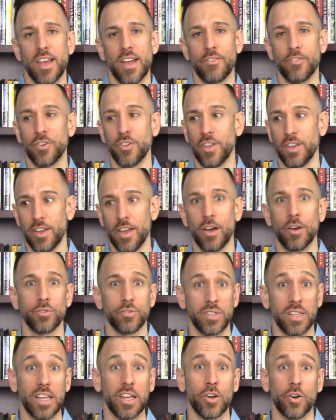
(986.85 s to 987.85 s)
everything
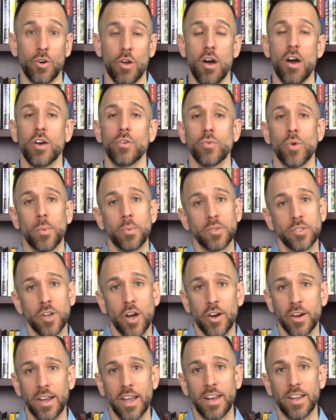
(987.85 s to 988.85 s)
else later on when we
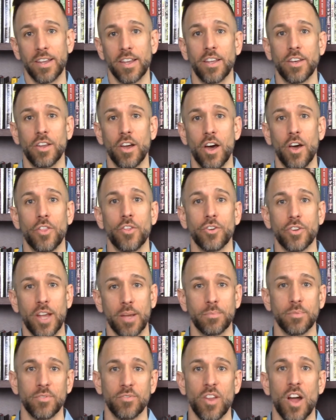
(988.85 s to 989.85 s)
start getting into other
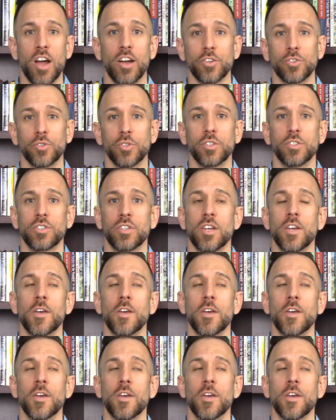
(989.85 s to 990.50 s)
types of doctrines.